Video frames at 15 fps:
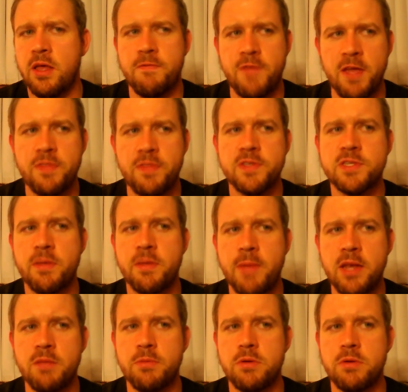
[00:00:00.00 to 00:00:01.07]
If faith is
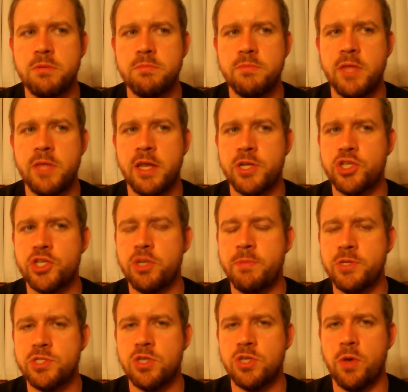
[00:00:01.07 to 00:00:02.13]
commendable, then it should be
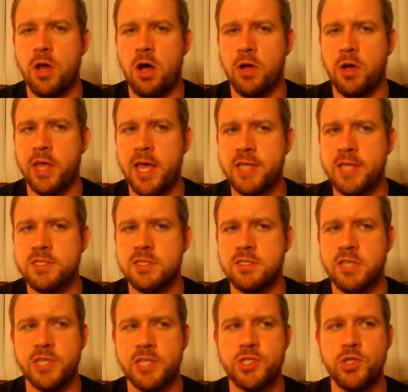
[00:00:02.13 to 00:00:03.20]
so in all cases,
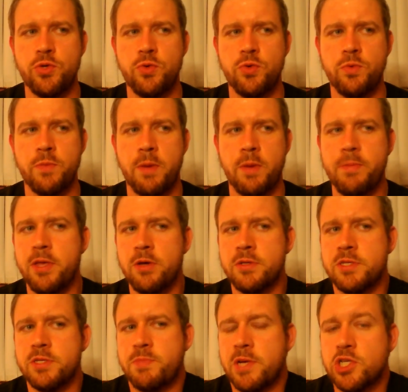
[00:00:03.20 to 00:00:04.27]
lest you appeal
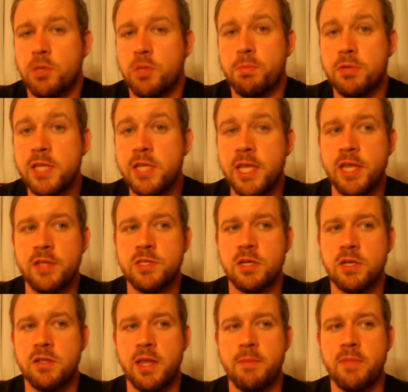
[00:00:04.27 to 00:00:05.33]
to special pleading to
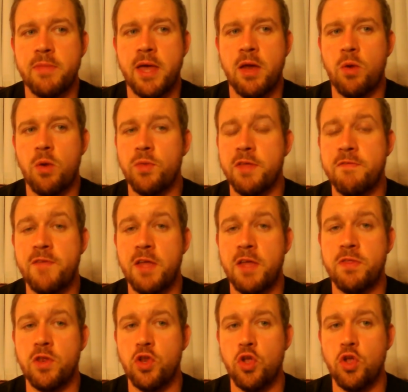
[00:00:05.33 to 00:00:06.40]
claim that only faith
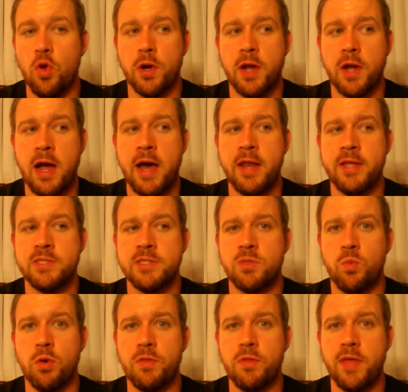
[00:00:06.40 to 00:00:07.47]
in your God is a
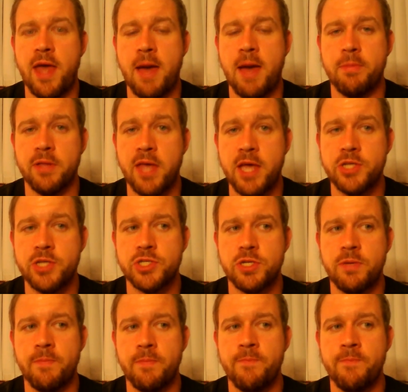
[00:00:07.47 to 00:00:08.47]
worthy application.